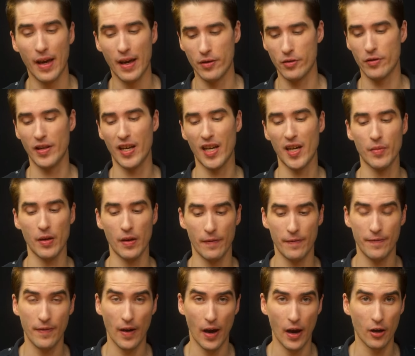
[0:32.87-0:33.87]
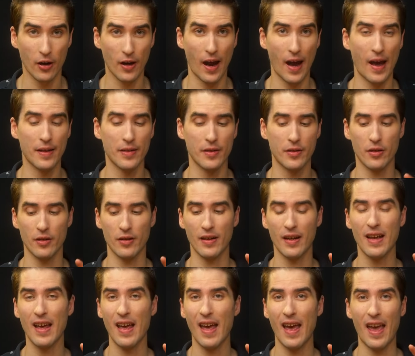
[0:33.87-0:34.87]
hazard, that can be a fire hazard,
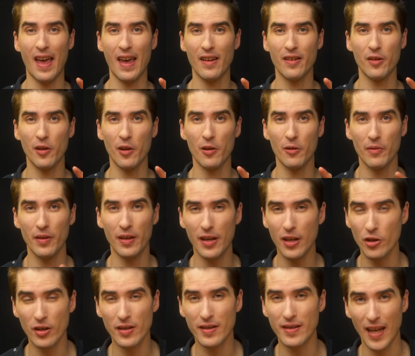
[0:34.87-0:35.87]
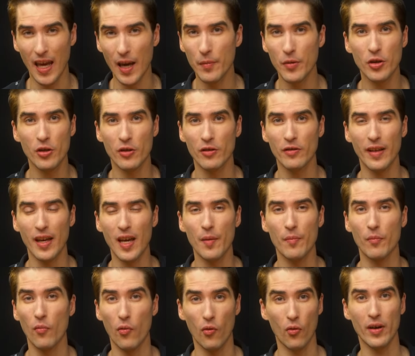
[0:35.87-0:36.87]
and it can just damage your
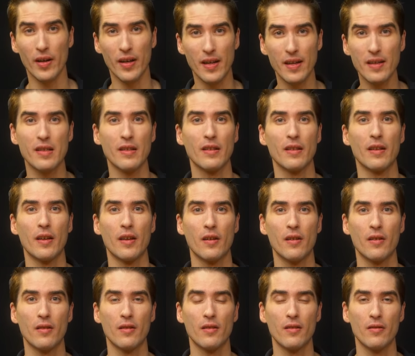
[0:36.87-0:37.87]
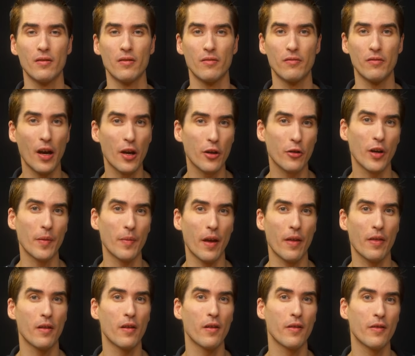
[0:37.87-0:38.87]
lamp more easily. Not a great
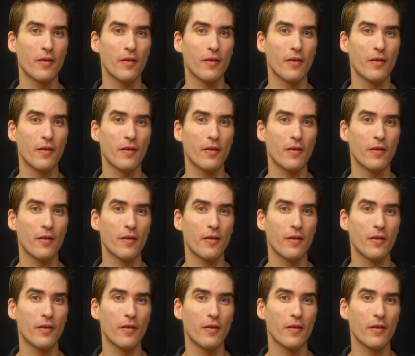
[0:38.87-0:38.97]
method.